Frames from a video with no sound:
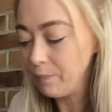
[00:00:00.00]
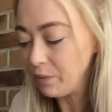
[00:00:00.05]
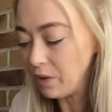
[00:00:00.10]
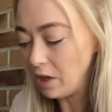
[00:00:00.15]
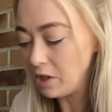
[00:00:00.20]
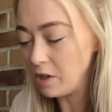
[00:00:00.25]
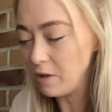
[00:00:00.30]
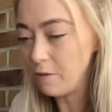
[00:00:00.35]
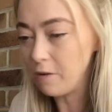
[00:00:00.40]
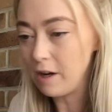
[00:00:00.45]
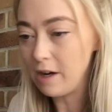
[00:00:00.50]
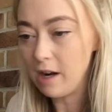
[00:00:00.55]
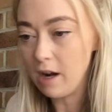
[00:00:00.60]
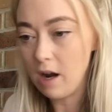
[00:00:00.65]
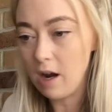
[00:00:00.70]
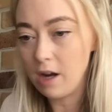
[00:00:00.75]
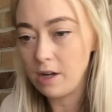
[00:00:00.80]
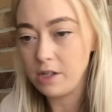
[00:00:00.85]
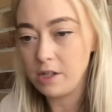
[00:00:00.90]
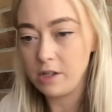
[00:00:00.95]
I do find it
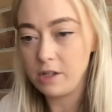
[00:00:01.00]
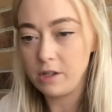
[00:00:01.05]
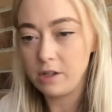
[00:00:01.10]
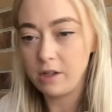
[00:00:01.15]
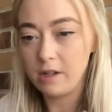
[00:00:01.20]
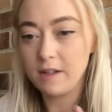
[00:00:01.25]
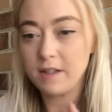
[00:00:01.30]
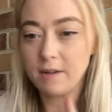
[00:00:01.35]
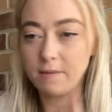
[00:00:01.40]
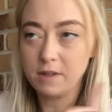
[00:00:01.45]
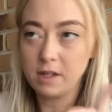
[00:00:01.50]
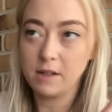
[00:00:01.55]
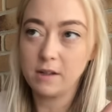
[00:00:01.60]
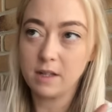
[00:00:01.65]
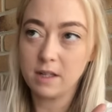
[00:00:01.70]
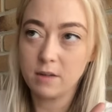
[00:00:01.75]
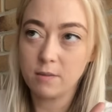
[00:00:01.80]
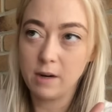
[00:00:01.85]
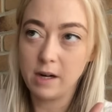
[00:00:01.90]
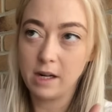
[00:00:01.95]
hard to do because I've done
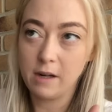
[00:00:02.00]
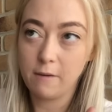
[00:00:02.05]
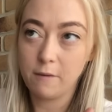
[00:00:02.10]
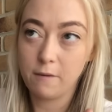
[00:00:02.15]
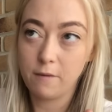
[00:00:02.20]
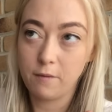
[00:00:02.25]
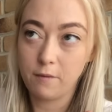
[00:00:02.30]
this reading a,